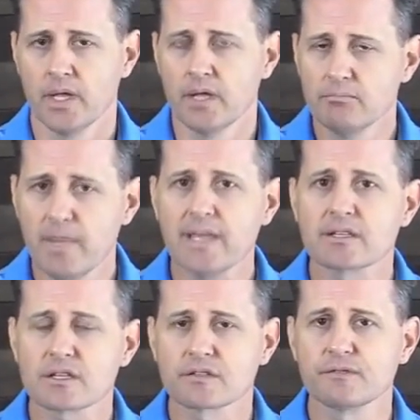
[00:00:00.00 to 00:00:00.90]
It
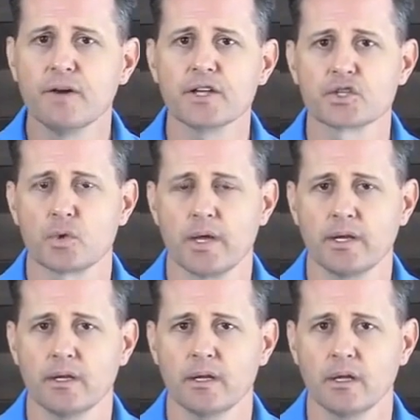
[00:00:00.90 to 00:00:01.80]
makes us
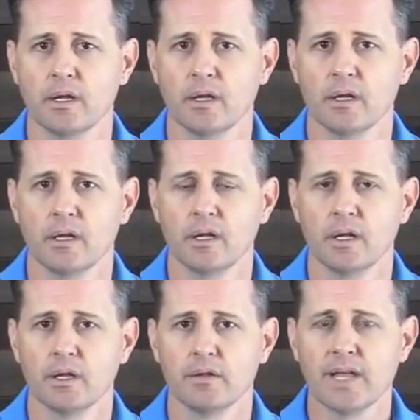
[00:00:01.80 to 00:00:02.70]
frustrated
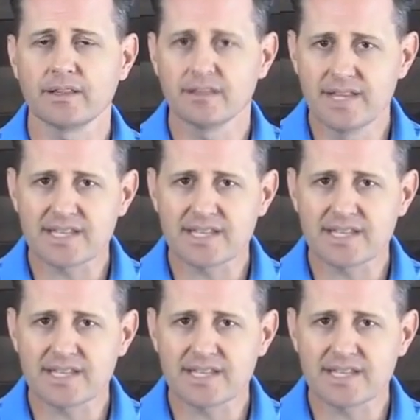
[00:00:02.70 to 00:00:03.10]
that